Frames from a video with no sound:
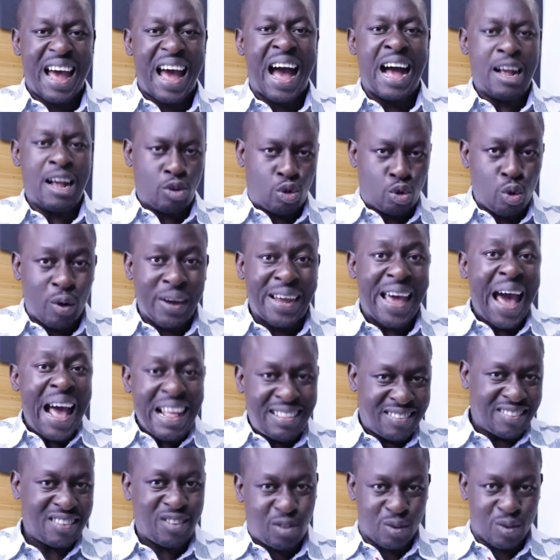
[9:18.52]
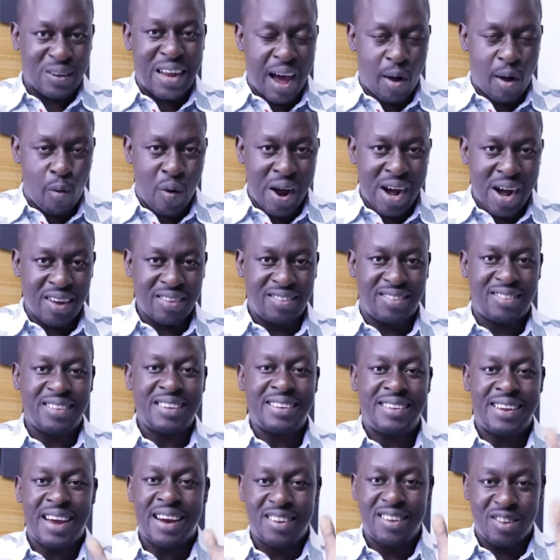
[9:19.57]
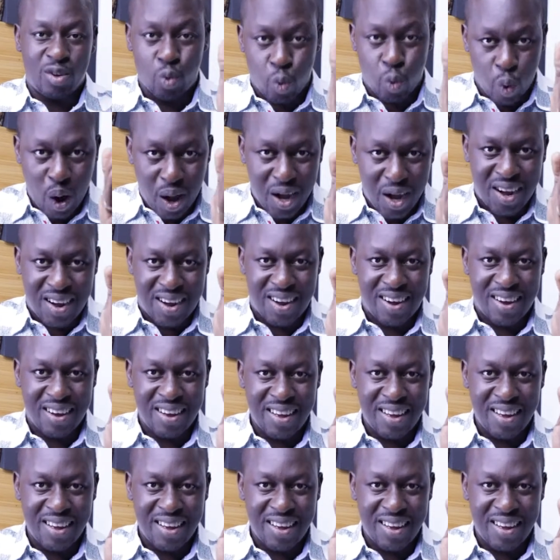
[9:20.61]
And to get to that wealth, there is work.